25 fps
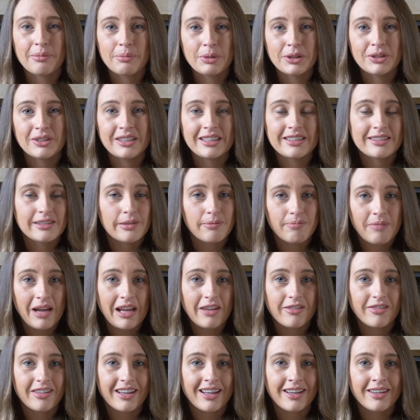buildings of
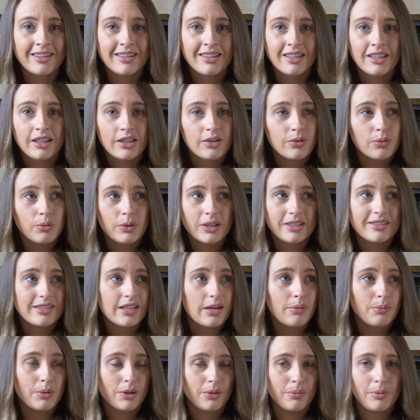Mayfair, we
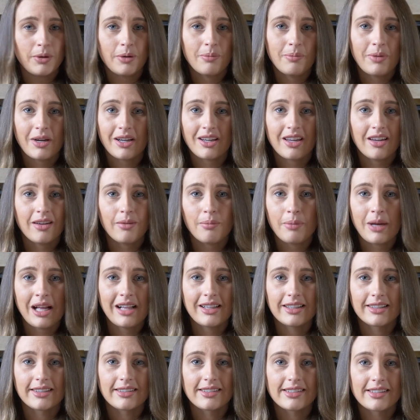stumbled upon Buckingham
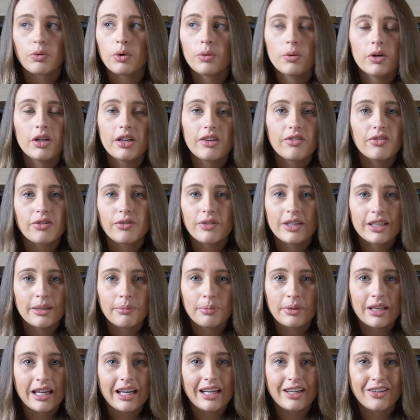Palace. We weren't even really
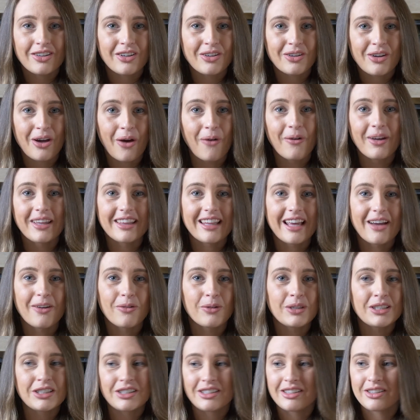planning on going there.
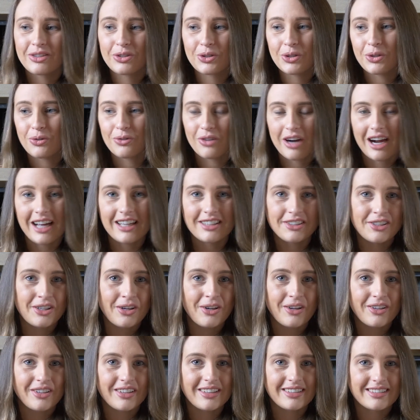We just took a right
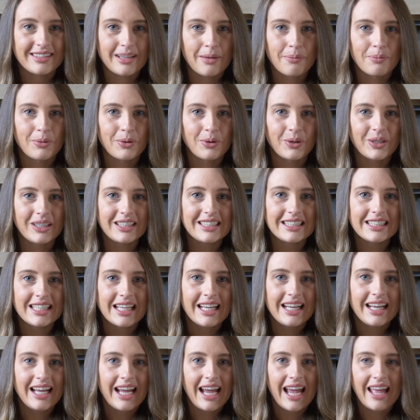turn at some point,
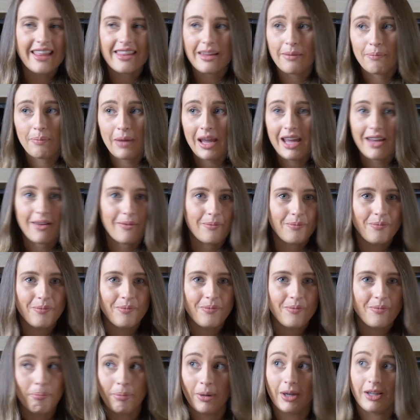and then bam,
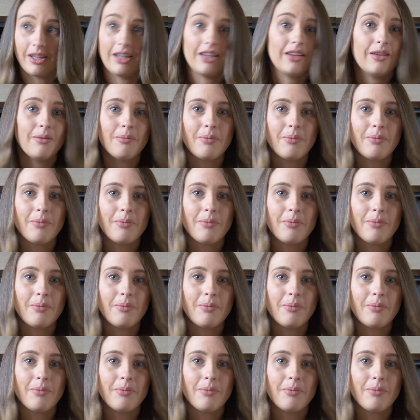Buckingham